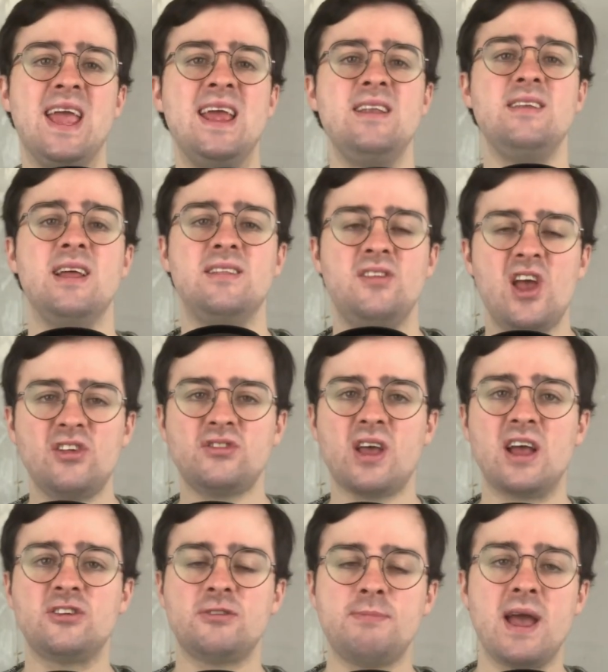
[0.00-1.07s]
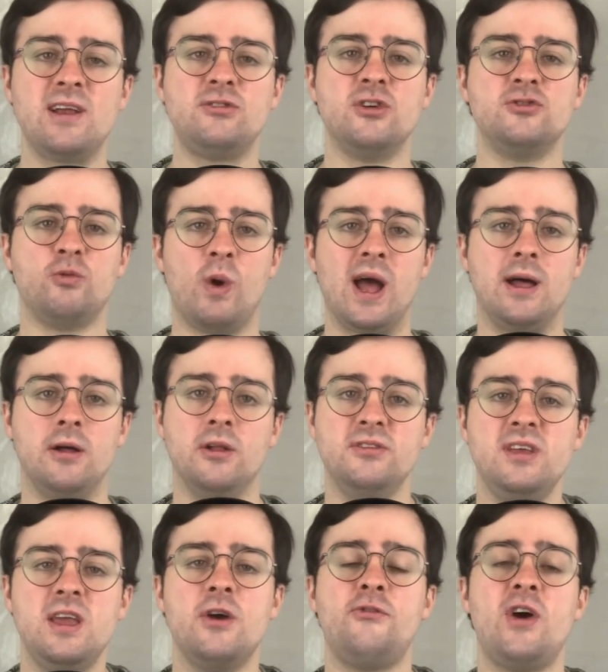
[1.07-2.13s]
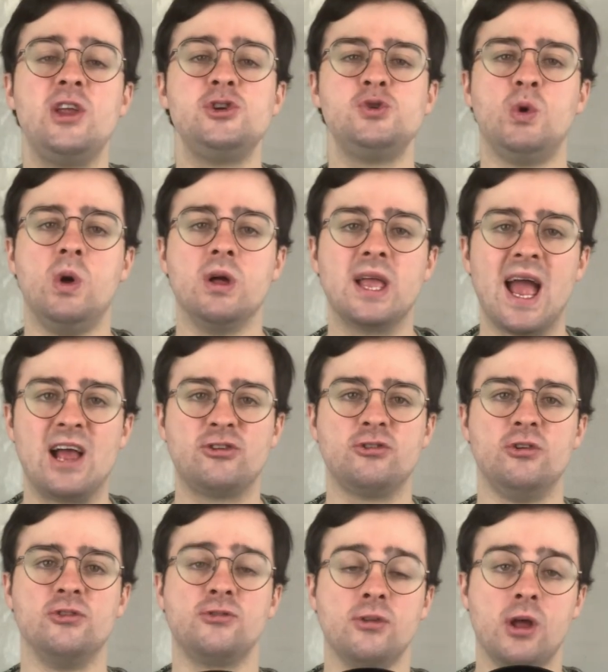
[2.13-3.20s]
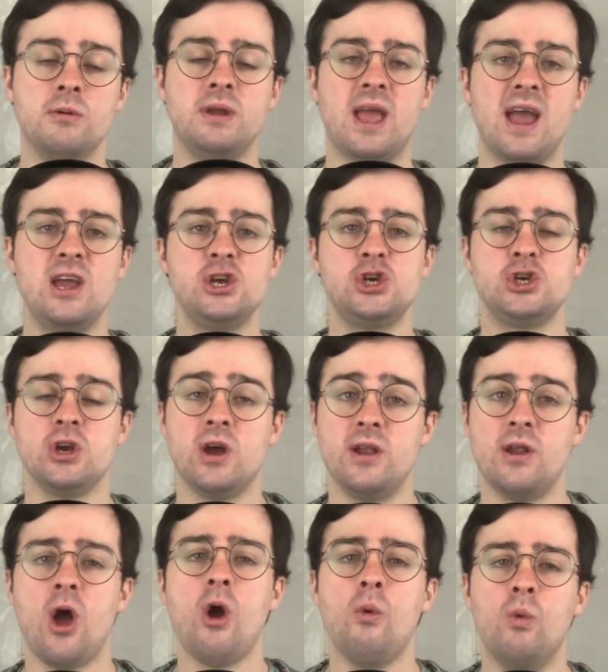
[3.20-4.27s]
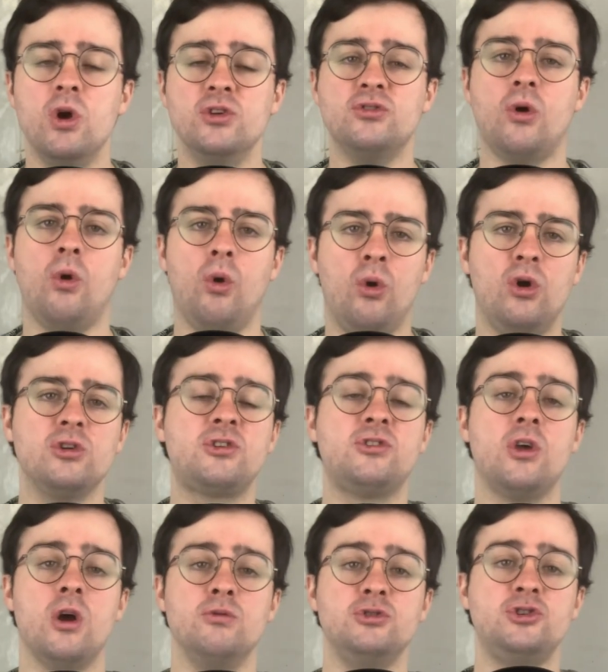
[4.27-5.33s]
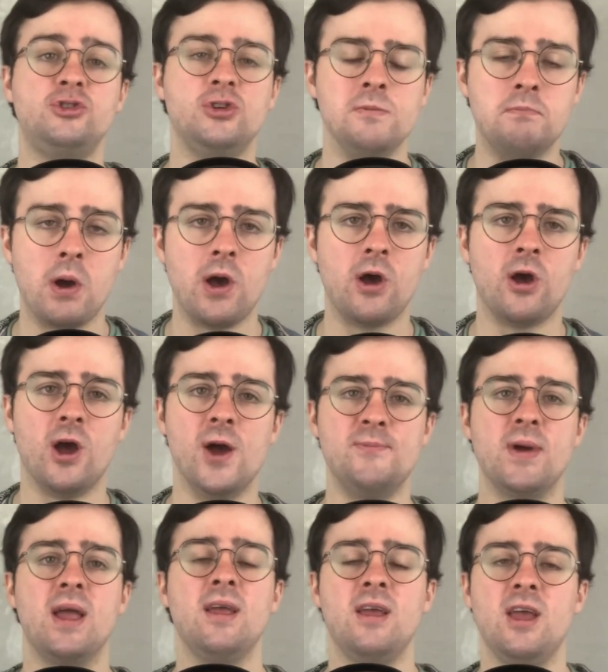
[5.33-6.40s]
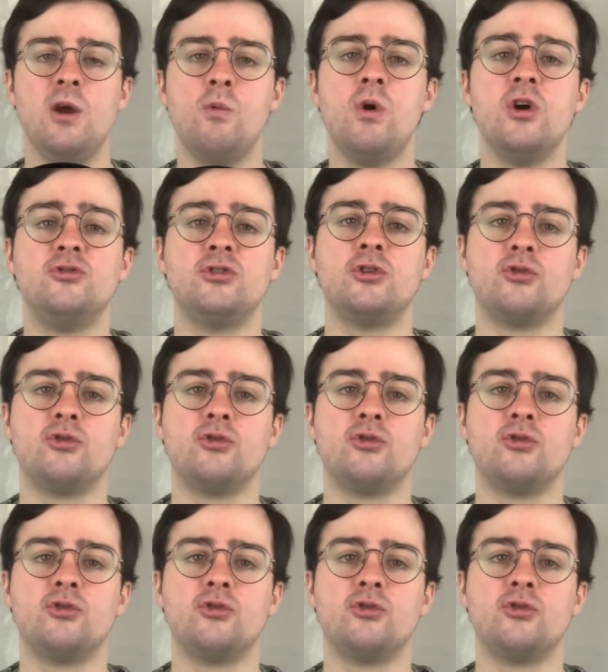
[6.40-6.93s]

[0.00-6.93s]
in this aspect as well, the eventual castle's location was also superb. It was